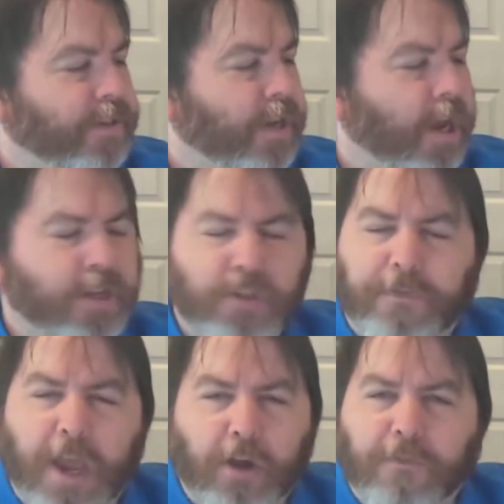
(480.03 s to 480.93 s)
does.
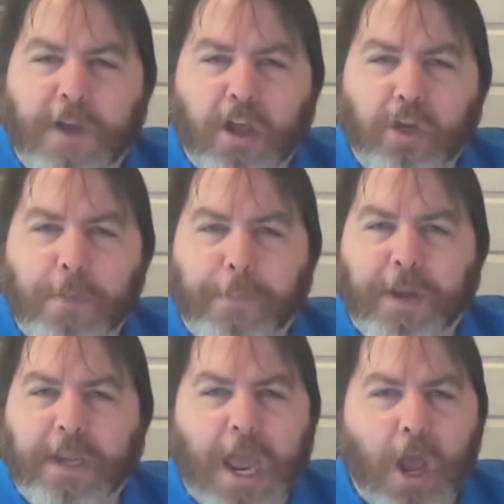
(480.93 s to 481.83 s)
You've got your volume up
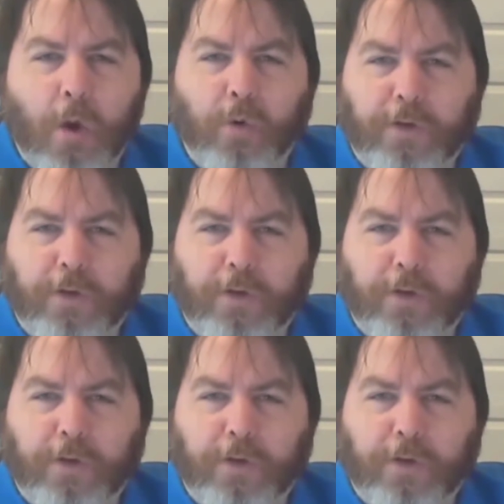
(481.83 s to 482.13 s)
and down.